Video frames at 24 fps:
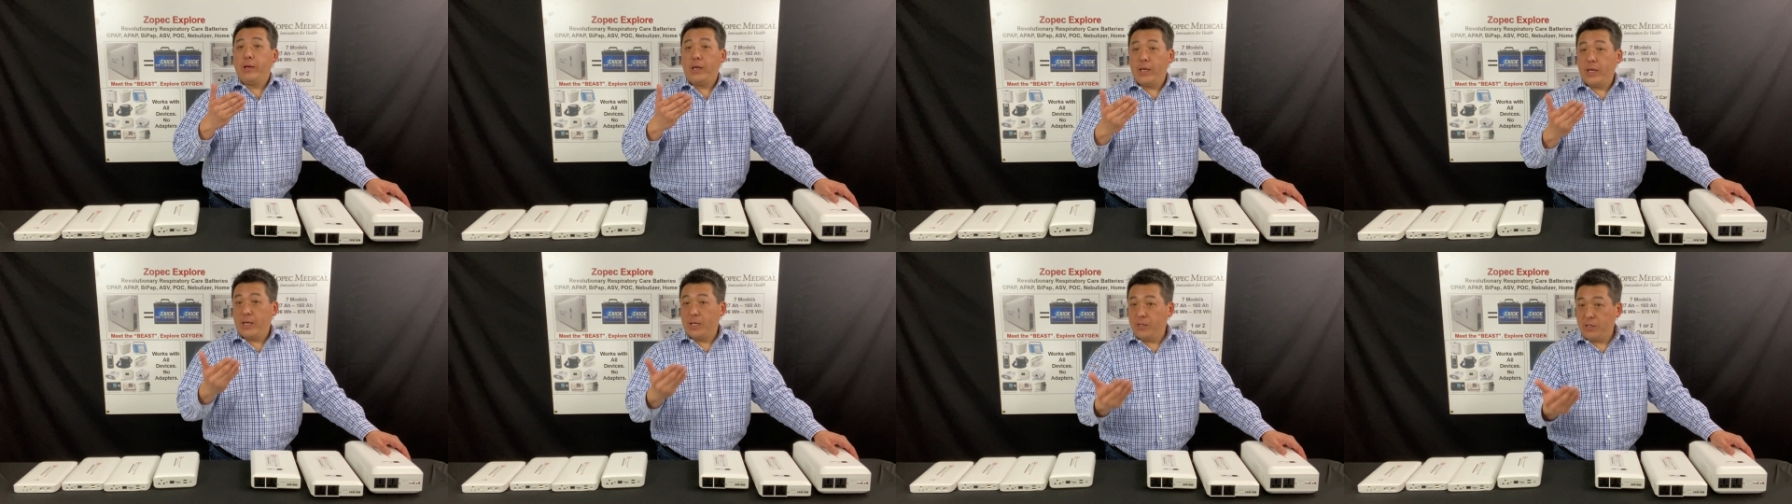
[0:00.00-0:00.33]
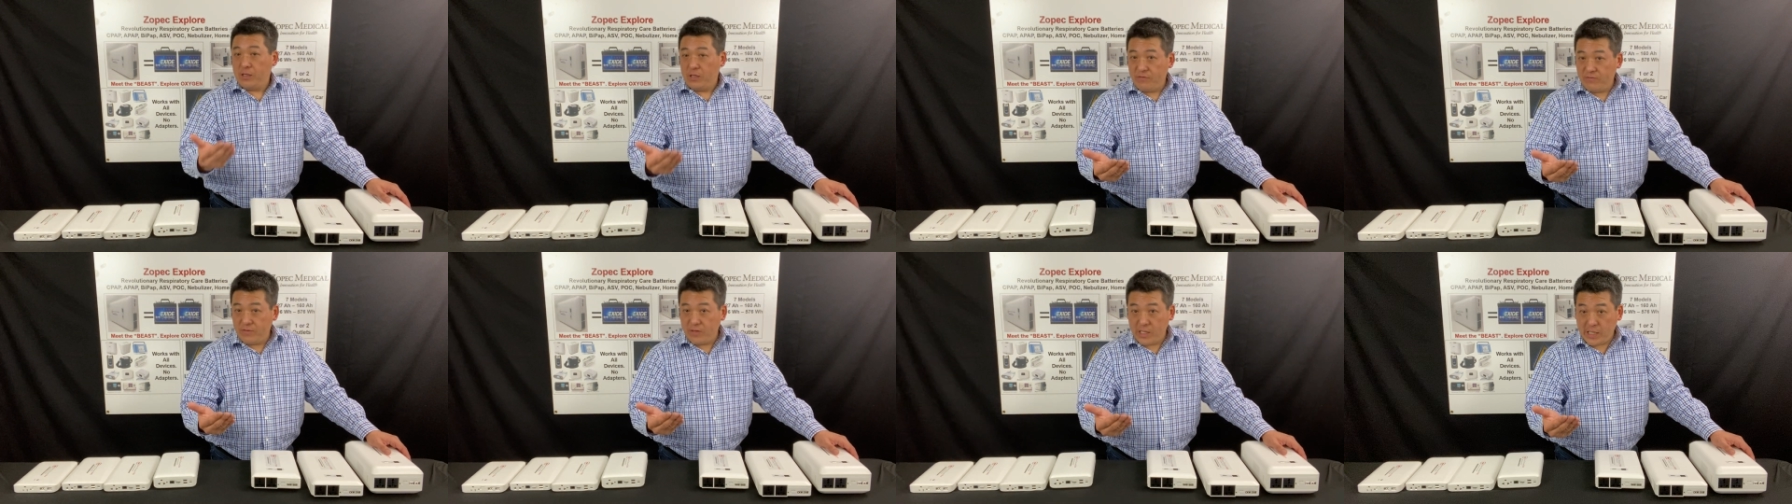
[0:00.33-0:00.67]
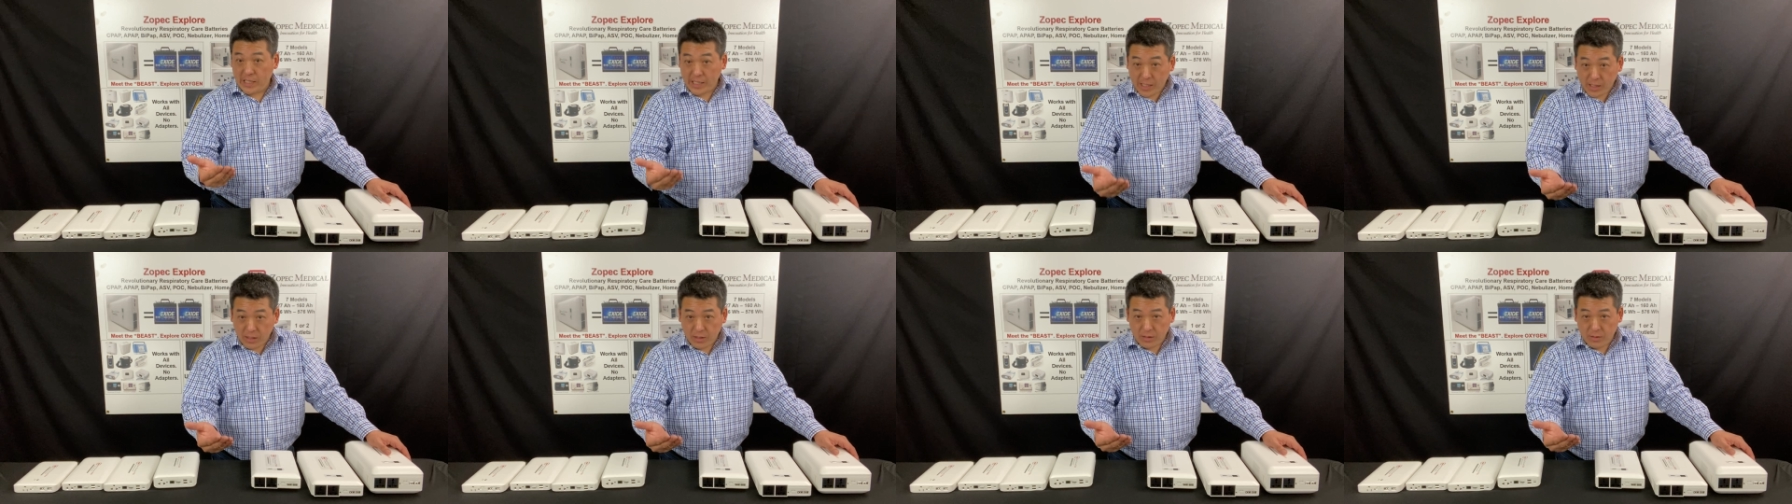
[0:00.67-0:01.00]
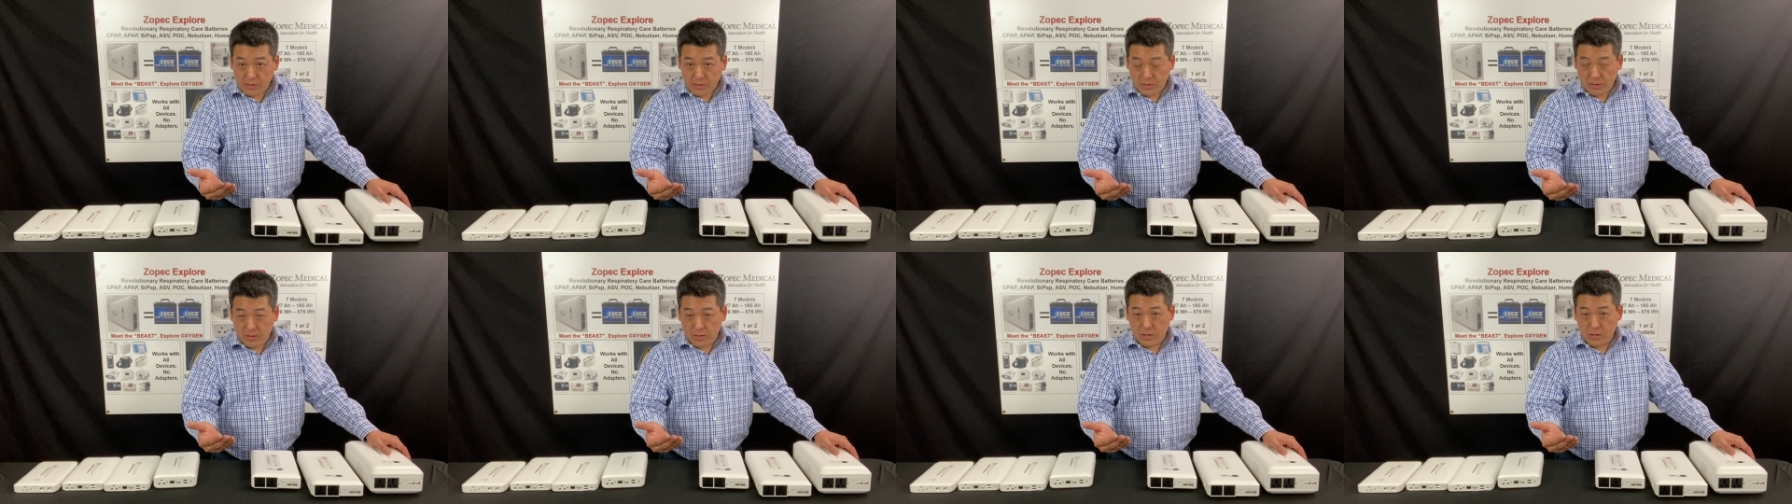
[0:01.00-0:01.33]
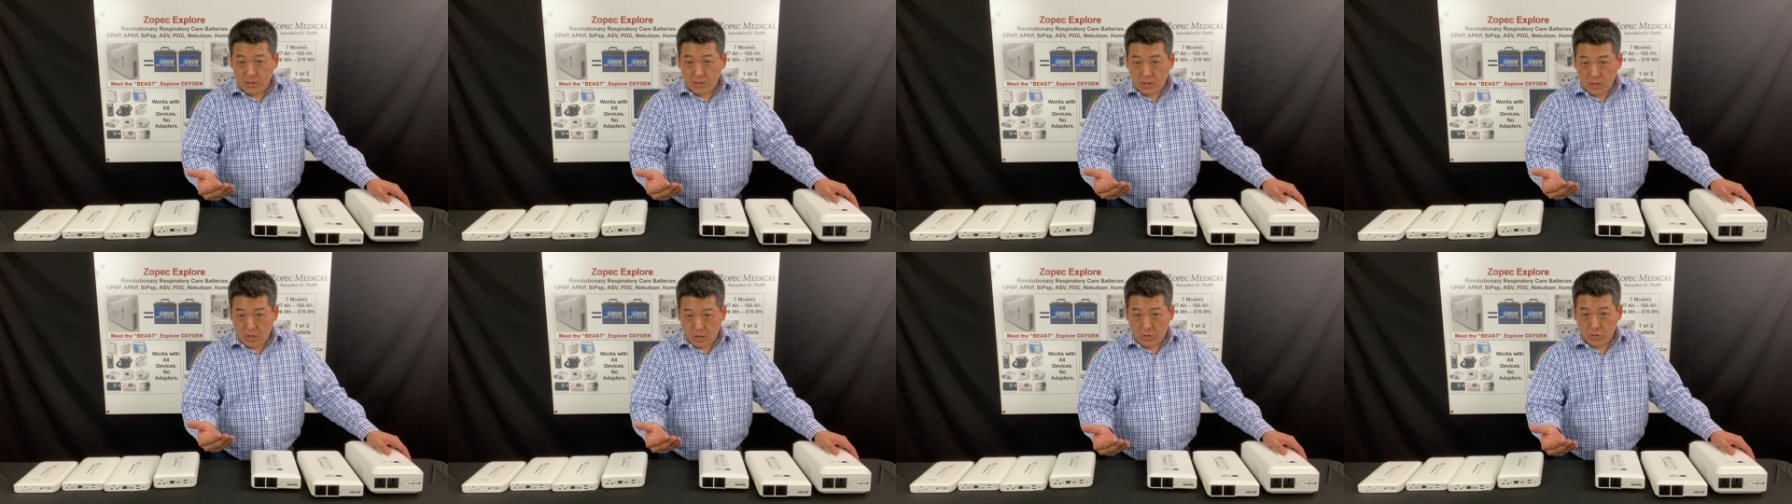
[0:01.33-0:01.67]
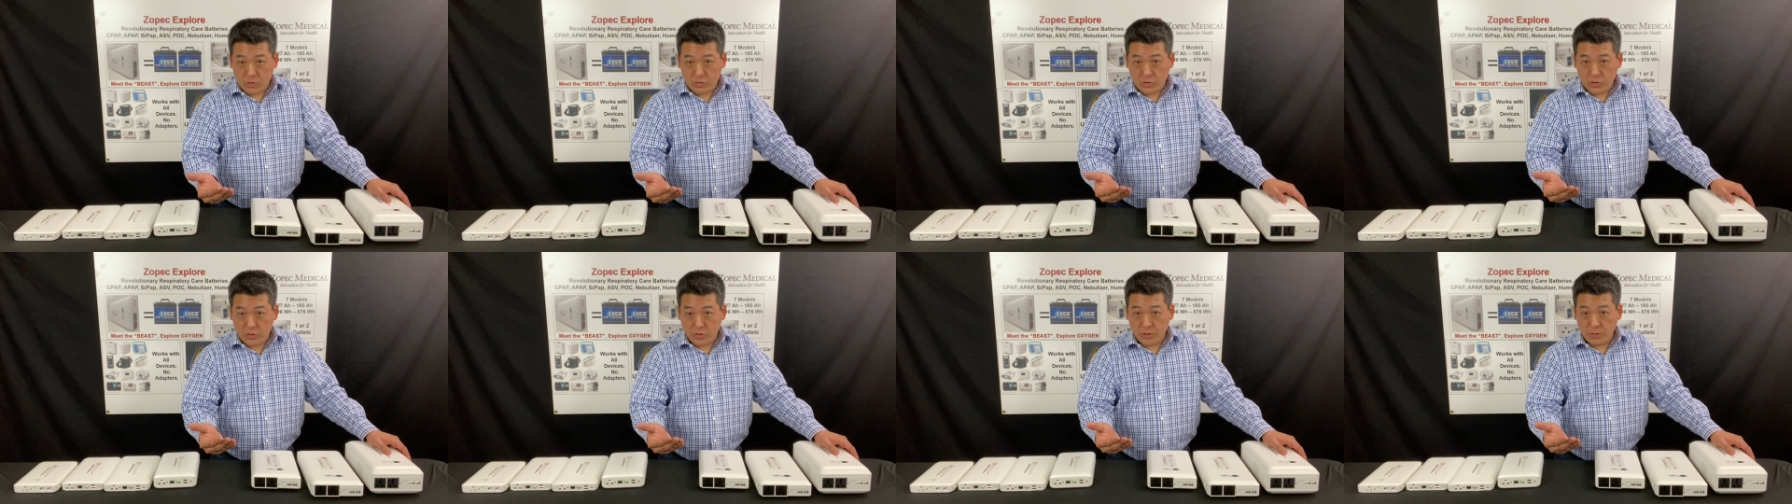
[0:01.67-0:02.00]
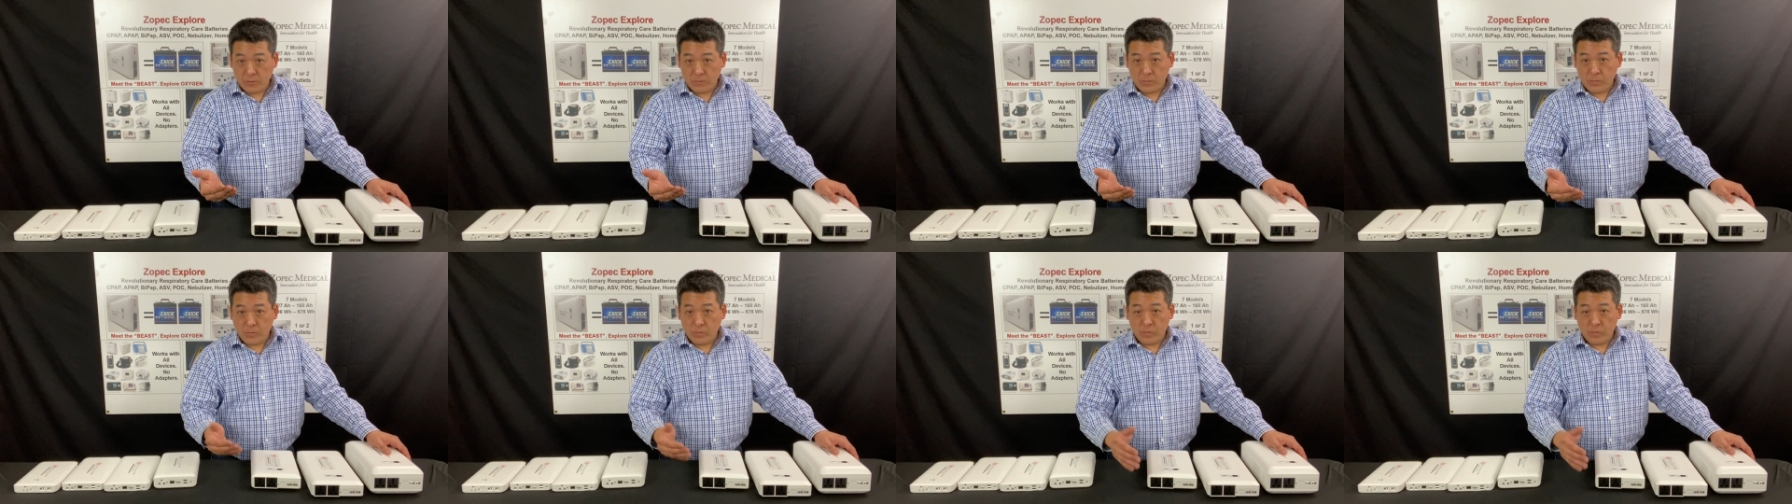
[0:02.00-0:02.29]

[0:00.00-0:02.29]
and even heated hose